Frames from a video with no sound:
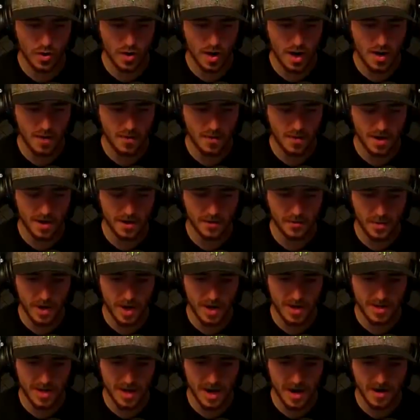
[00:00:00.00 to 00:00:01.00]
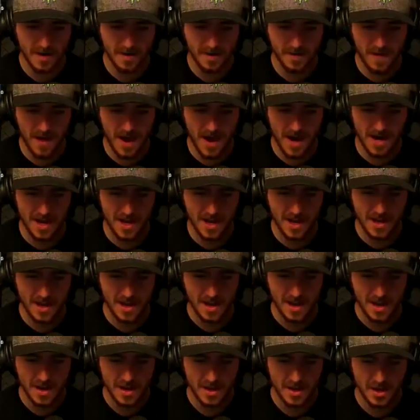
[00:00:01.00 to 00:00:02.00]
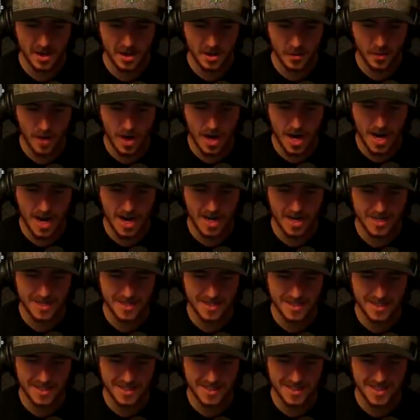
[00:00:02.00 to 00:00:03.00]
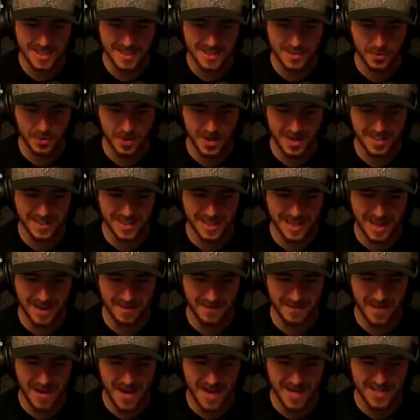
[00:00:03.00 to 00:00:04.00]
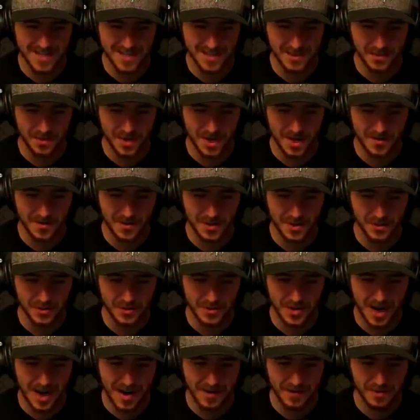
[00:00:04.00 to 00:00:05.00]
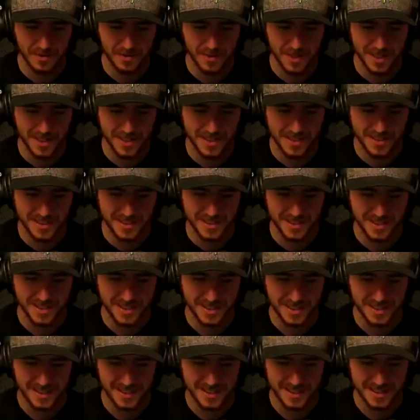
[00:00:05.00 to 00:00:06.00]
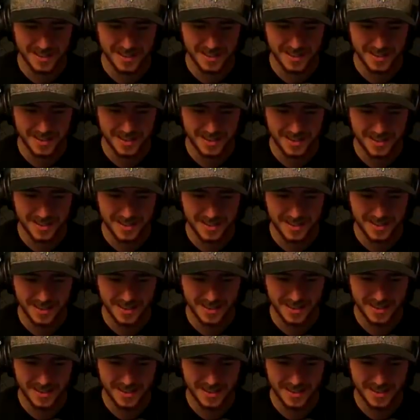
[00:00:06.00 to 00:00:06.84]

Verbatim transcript: I'm like right there, Fatty. You know why? Because this T20 is a lot faster than whenever you driving, bitch. Jabba. T20, bro.